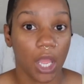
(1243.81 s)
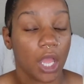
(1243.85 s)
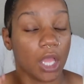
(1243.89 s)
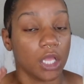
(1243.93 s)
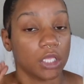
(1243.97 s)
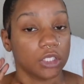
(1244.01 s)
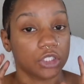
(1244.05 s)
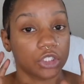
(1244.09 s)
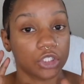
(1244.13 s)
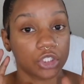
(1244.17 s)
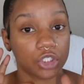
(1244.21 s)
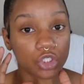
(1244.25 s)

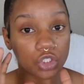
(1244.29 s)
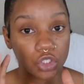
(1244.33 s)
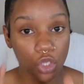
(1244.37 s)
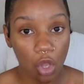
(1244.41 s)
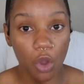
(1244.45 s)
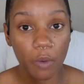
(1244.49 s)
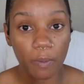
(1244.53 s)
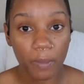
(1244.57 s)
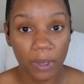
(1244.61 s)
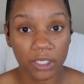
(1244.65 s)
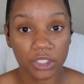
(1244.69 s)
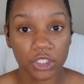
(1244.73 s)

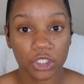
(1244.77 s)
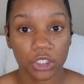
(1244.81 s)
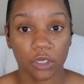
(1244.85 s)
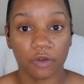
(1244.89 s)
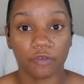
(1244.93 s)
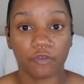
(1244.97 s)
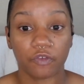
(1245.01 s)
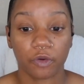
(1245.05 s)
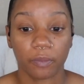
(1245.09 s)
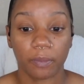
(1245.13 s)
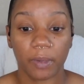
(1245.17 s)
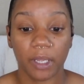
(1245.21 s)
So much
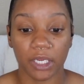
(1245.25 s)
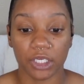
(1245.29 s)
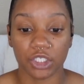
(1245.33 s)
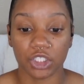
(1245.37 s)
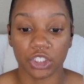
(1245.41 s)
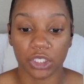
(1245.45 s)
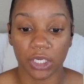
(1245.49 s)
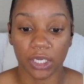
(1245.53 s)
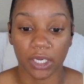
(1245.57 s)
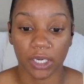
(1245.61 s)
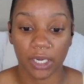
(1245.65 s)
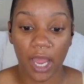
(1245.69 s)

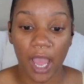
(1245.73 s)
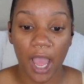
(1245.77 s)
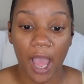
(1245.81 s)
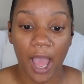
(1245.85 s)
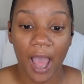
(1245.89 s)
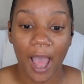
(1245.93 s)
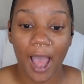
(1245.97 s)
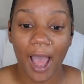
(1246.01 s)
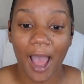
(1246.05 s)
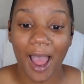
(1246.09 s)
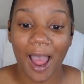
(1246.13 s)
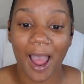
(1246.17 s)
information.
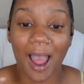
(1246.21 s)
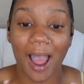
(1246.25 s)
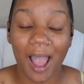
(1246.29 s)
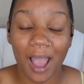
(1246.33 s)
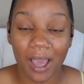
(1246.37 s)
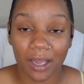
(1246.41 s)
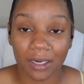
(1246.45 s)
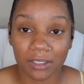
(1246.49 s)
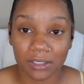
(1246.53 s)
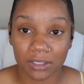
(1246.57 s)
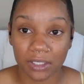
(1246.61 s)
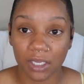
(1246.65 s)
I
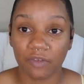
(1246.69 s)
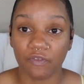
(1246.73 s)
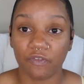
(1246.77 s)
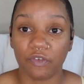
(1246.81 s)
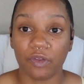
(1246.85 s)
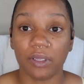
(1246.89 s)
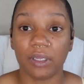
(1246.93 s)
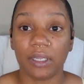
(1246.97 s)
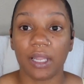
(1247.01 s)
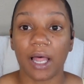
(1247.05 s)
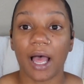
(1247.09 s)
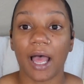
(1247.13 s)
honestly
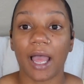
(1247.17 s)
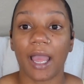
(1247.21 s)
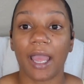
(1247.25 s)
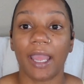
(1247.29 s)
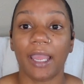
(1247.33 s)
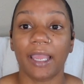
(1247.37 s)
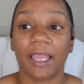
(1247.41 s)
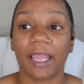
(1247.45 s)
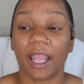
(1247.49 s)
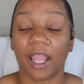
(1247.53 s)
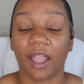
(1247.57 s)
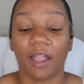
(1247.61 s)
feel
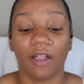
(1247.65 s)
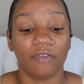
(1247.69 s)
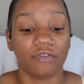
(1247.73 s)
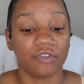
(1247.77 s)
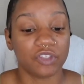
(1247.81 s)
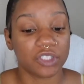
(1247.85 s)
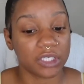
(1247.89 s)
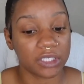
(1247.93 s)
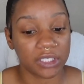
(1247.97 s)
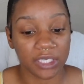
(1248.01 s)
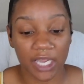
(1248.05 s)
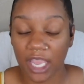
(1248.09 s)
like if
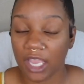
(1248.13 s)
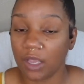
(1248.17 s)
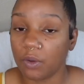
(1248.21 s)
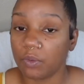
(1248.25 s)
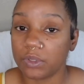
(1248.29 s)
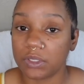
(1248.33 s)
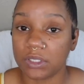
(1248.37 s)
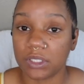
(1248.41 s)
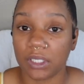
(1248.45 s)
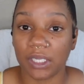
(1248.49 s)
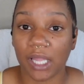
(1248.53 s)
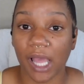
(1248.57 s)
today
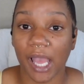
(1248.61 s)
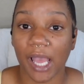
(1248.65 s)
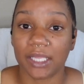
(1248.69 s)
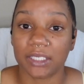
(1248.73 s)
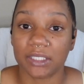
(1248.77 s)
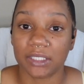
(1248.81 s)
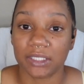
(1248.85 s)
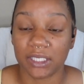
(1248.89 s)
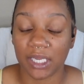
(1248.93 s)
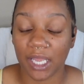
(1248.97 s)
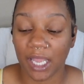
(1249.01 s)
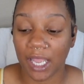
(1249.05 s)
was the
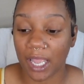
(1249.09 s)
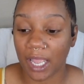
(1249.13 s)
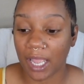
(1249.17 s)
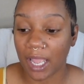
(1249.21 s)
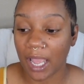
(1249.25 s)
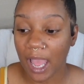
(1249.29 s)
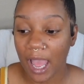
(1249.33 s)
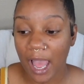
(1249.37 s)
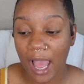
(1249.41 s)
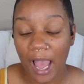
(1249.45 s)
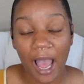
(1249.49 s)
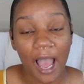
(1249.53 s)
last day,
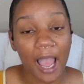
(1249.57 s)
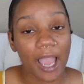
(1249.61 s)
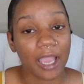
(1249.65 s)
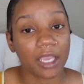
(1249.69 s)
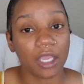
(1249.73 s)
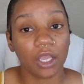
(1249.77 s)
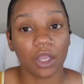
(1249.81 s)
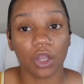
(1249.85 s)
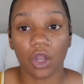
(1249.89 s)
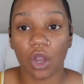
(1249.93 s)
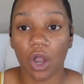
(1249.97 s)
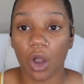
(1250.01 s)
I
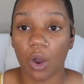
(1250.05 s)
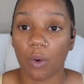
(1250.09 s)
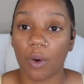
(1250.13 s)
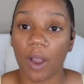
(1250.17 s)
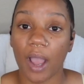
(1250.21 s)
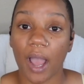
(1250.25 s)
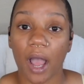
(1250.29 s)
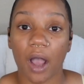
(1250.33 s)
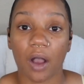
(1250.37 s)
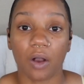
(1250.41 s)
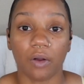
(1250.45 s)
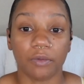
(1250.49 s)
could go
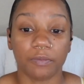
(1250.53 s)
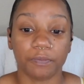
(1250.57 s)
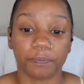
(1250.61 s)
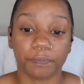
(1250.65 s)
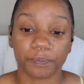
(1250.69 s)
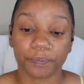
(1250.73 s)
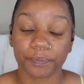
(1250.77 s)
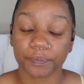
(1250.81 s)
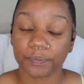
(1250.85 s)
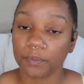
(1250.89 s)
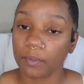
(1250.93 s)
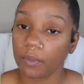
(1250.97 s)
out,
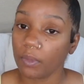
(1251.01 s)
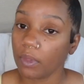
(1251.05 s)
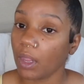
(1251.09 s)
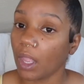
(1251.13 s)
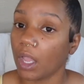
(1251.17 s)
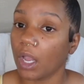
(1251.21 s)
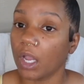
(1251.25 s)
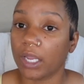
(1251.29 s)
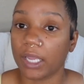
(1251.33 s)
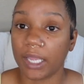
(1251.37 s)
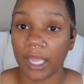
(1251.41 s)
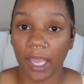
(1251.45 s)

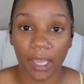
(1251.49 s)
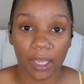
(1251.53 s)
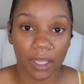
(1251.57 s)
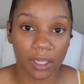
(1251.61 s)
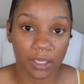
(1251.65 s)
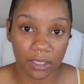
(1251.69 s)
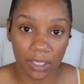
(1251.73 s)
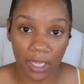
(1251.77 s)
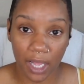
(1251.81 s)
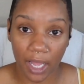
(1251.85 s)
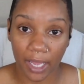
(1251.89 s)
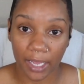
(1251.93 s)
get
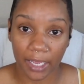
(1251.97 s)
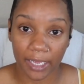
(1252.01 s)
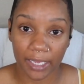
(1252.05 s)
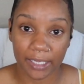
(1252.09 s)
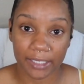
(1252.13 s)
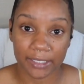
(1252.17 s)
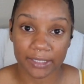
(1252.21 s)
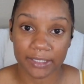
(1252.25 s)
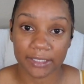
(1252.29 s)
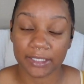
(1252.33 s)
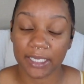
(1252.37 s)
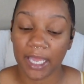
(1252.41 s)

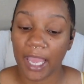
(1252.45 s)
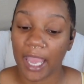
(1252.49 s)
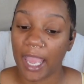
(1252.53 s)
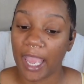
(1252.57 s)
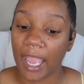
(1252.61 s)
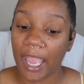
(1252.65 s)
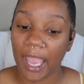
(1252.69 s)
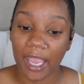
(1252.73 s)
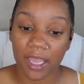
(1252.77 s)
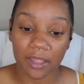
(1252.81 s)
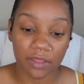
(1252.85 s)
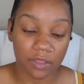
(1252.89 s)
clients,
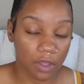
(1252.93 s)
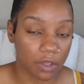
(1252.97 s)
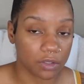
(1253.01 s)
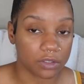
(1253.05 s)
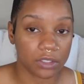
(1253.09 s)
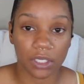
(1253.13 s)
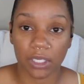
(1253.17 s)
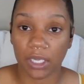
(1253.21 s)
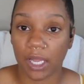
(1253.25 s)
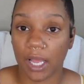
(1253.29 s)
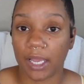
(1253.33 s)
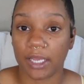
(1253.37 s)
and those
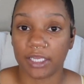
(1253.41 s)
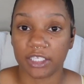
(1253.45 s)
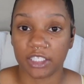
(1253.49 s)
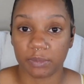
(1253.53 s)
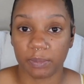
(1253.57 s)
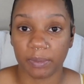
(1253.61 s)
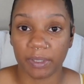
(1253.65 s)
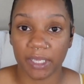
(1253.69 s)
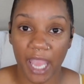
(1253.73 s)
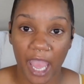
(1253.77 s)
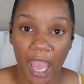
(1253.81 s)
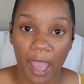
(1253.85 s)
clients
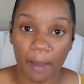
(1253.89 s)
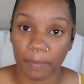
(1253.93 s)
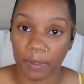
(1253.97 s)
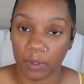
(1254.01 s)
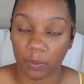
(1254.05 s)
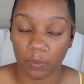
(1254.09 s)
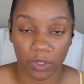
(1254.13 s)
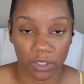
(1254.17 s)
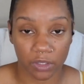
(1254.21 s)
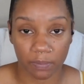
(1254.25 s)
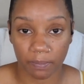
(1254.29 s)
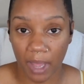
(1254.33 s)
be happy
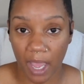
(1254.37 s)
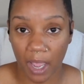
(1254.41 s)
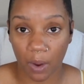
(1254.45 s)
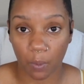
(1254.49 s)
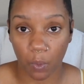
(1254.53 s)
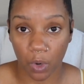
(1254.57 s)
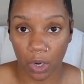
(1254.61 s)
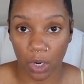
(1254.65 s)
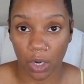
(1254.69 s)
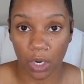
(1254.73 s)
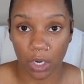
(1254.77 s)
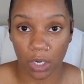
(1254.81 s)
with my
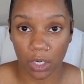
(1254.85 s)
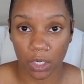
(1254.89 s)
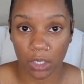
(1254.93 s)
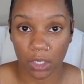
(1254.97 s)
work.